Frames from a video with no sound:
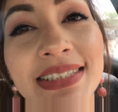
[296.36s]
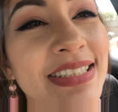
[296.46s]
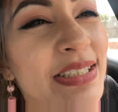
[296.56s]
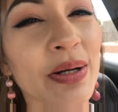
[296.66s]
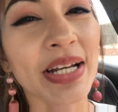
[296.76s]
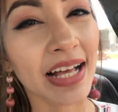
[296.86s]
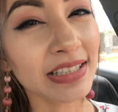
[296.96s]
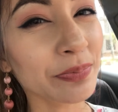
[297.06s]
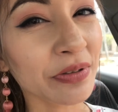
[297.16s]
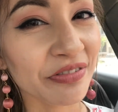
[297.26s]
it's not
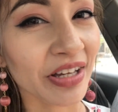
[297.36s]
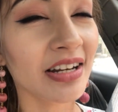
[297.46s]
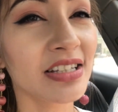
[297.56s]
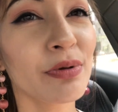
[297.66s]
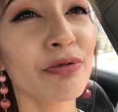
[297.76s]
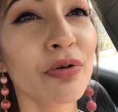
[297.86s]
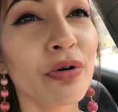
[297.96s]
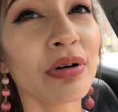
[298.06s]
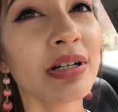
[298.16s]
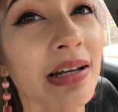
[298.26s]
as perfect as before,